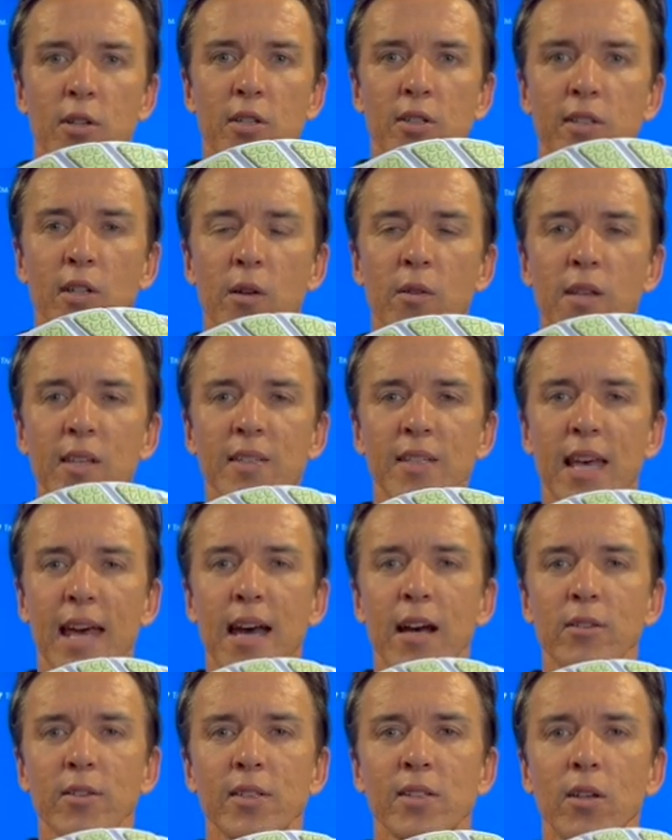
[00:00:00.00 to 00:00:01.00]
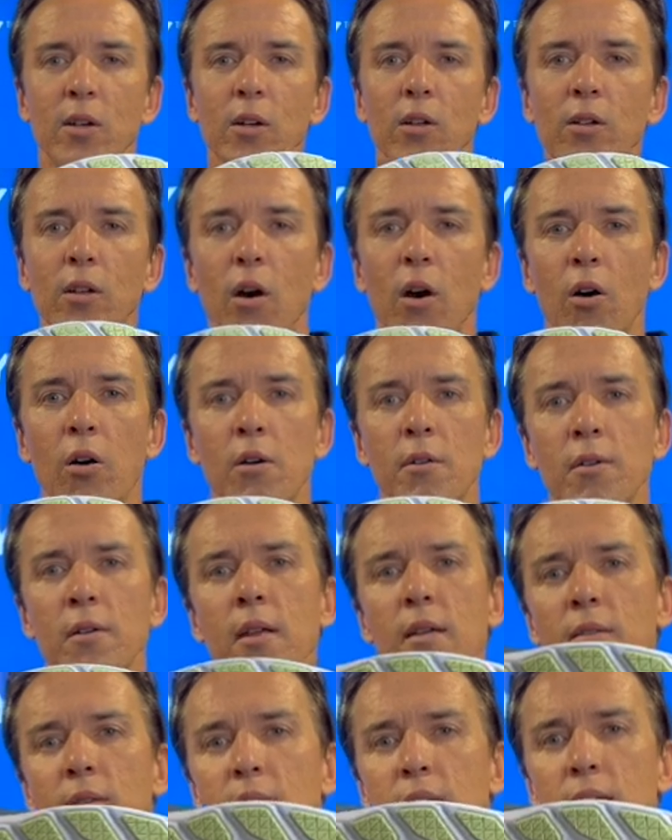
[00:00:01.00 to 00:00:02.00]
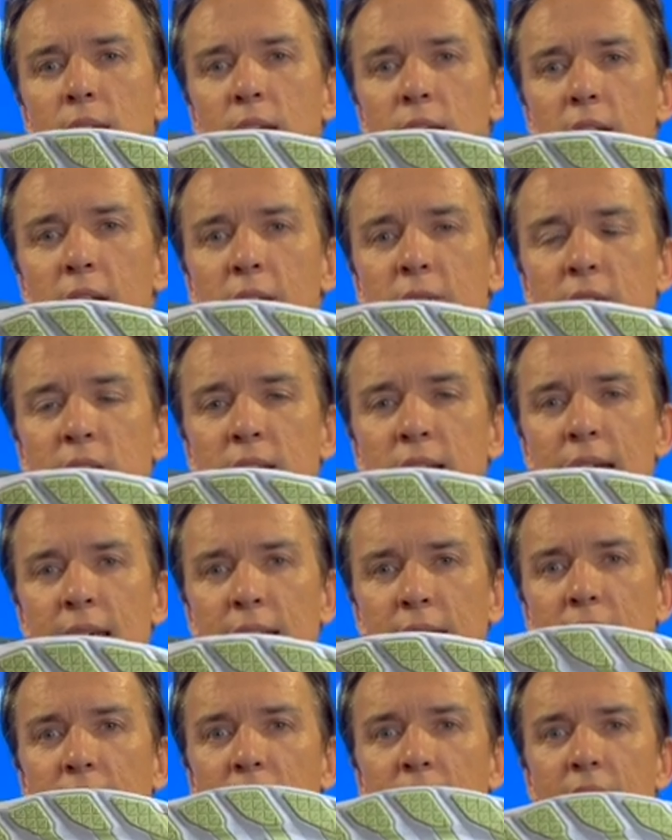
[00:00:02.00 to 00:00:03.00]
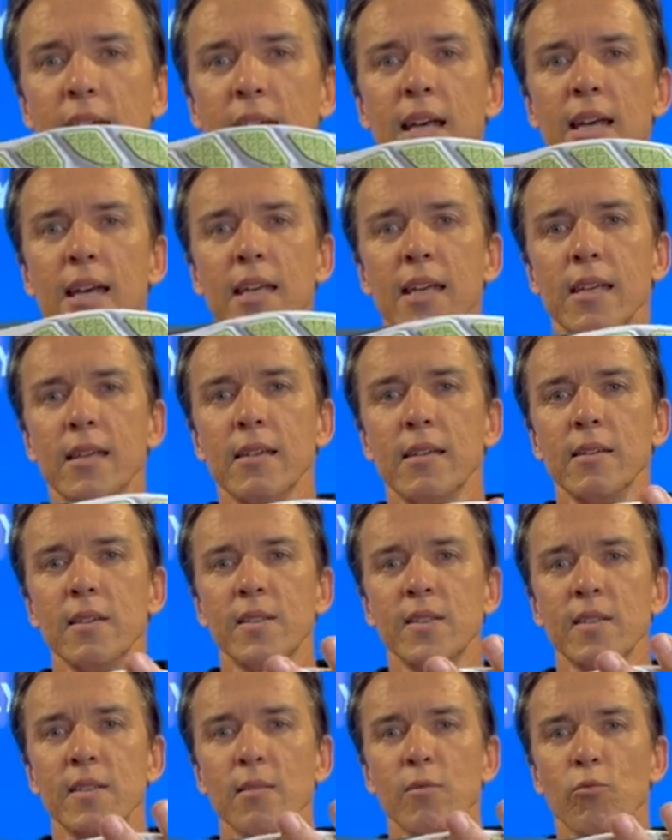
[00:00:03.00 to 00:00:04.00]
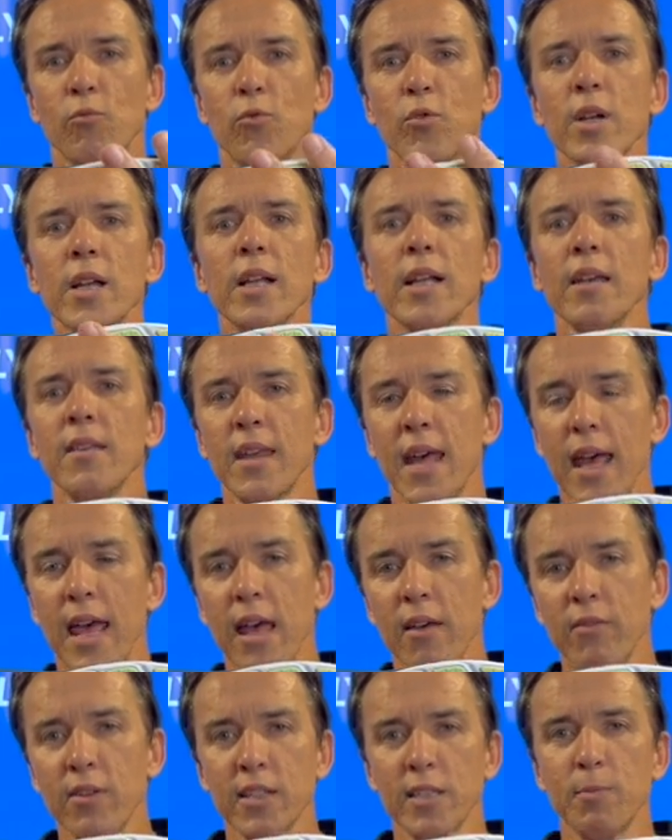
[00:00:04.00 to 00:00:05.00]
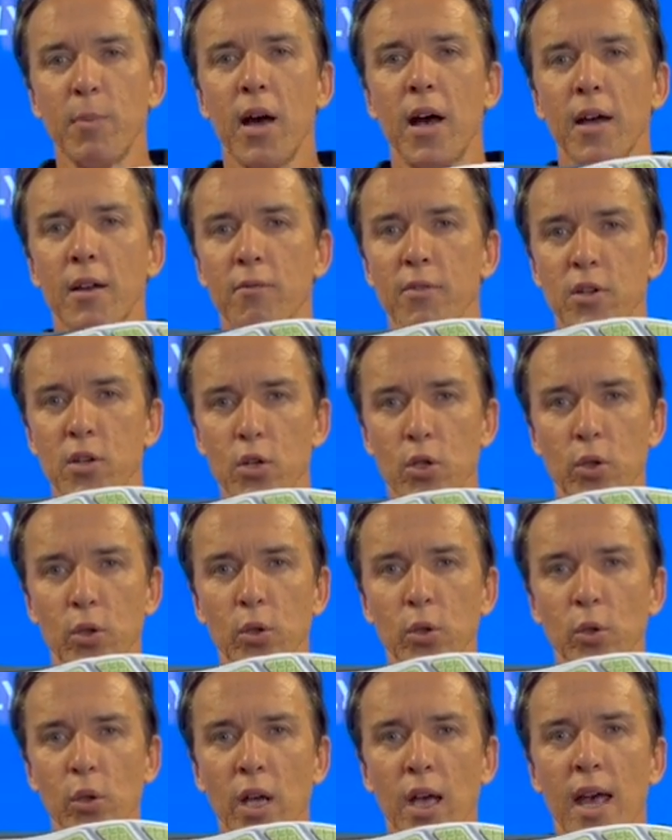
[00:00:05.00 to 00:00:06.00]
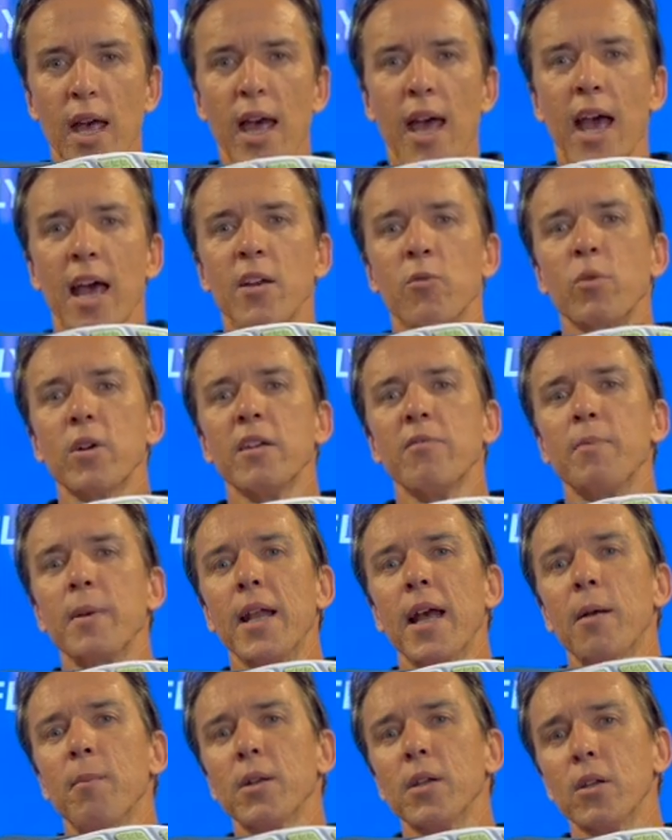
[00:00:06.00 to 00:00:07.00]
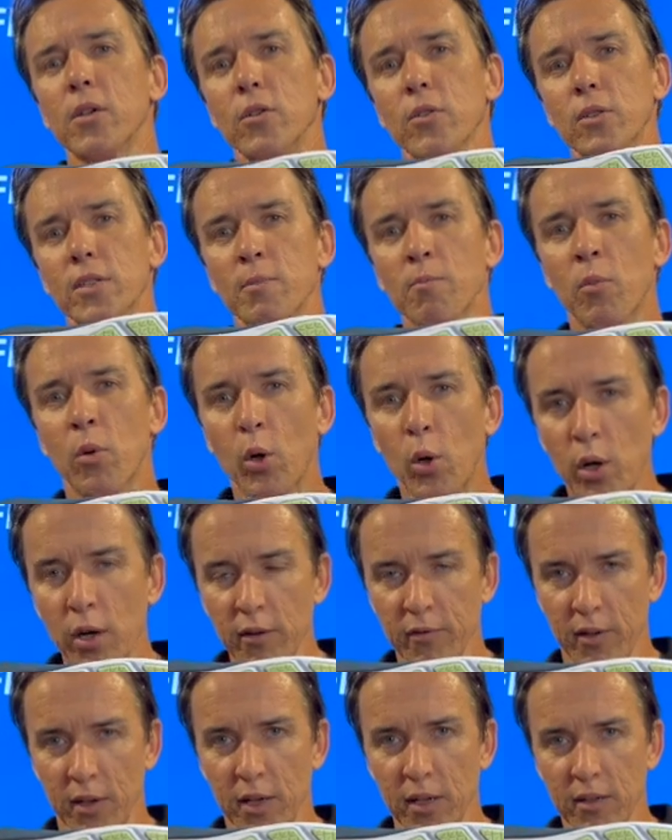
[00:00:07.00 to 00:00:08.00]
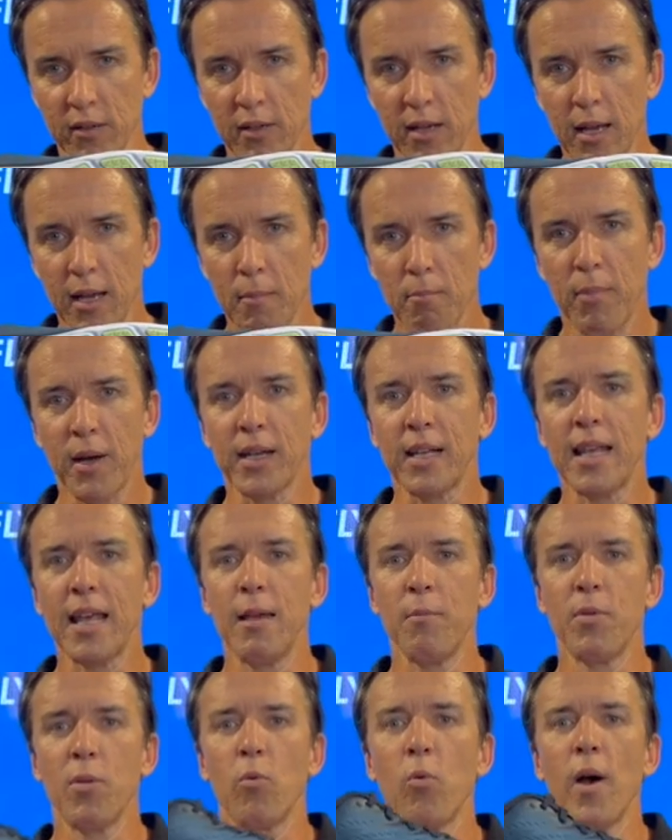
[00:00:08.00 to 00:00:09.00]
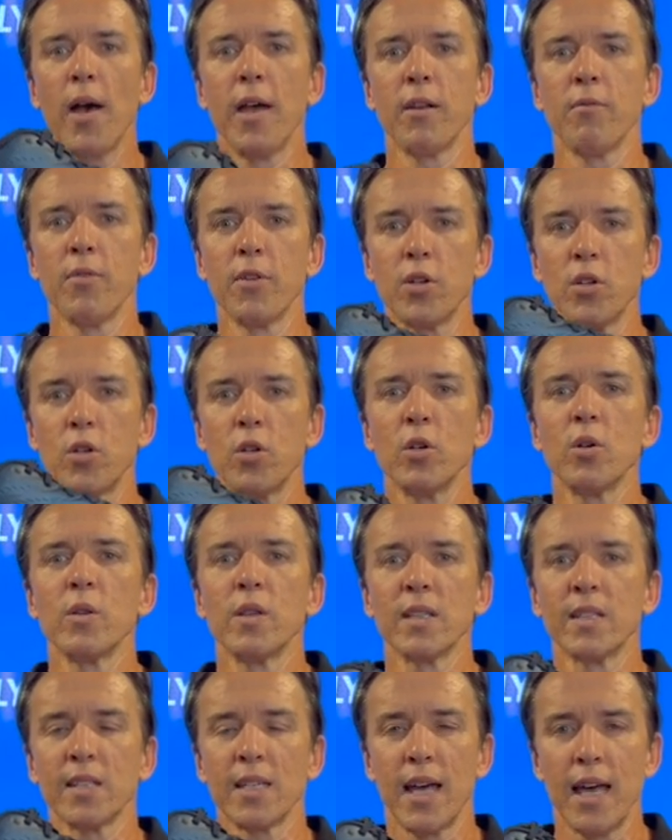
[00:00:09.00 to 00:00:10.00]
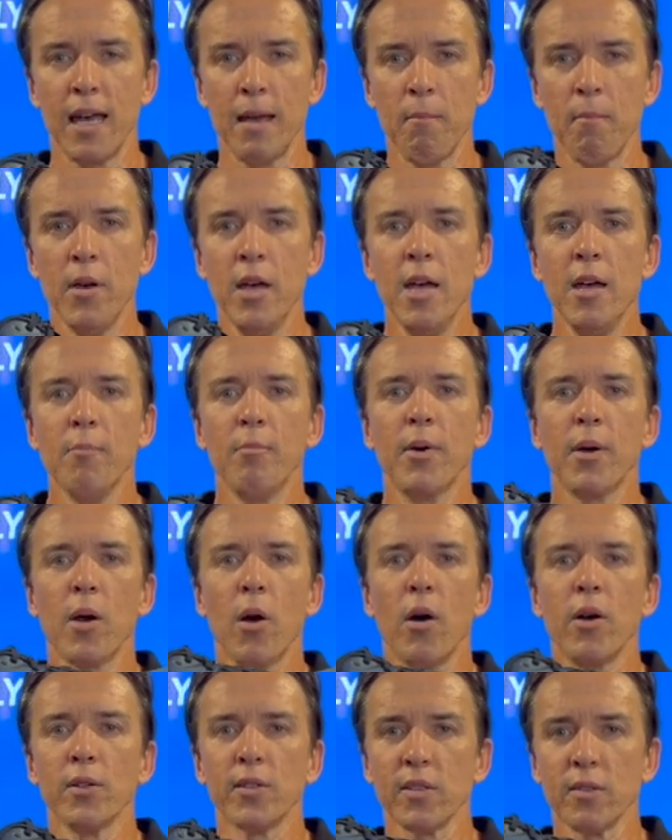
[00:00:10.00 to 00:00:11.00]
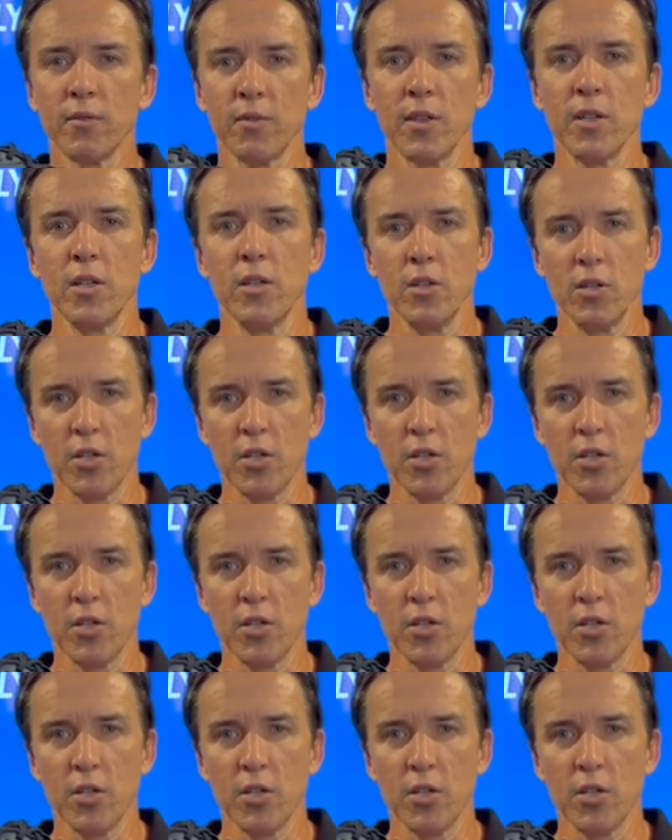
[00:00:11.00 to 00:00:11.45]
So this outsole on the Clifton 8 is really the heaviest part of the shoe, and we've been able to use more of it but keep the weight of the shoe the same because of the new